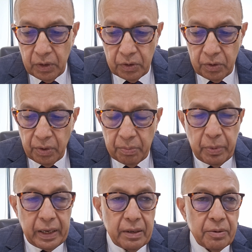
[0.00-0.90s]
So
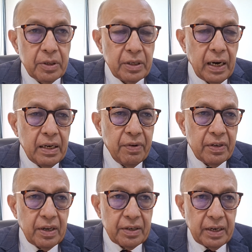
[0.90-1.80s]
the side
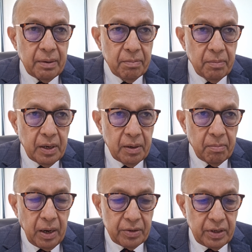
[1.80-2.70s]
effects are same,
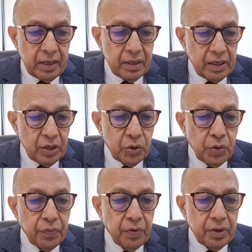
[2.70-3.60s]
myositis and
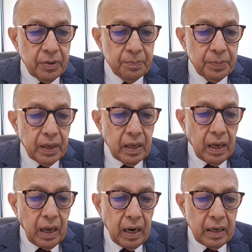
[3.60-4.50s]
so forth.
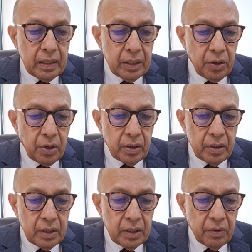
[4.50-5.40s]
And your
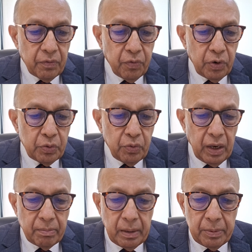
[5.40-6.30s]
fourth
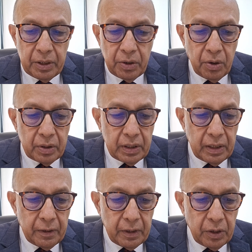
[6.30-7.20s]
one maybe
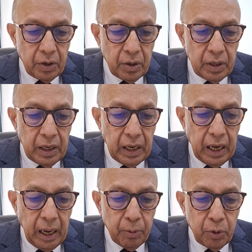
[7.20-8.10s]
your
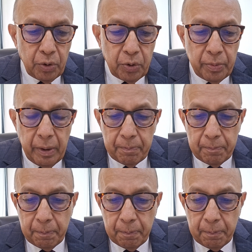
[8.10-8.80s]
evolocumab,